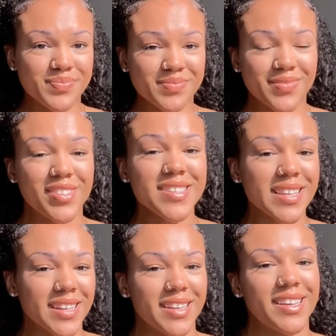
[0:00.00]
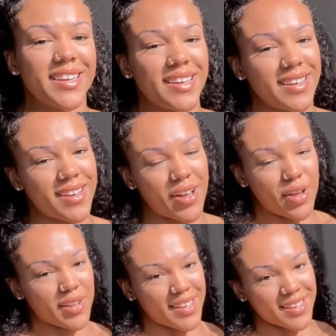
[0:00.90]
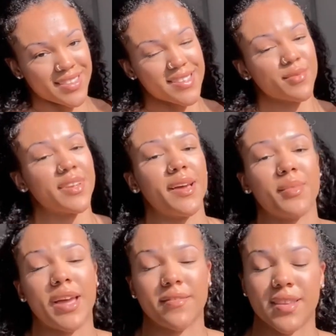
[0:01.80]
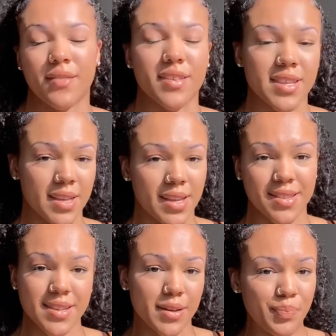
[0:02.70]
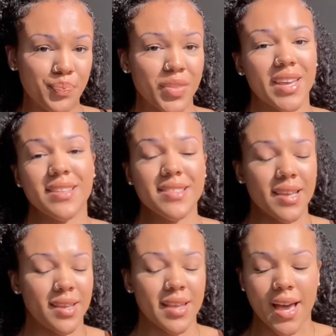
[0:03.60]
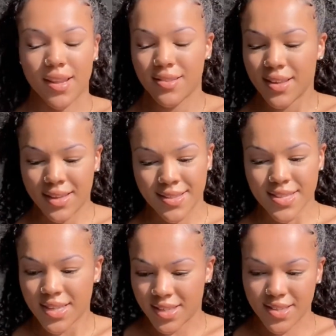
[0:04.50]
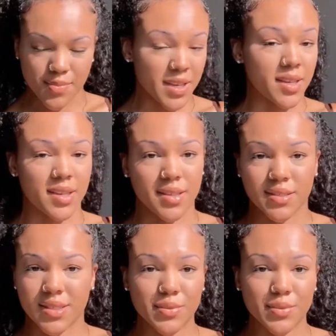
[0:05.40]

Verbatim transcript: just a look at it, y'all. Like, this one, I'm going to have to give a 10 out of 10. 10 out of 10, sis, because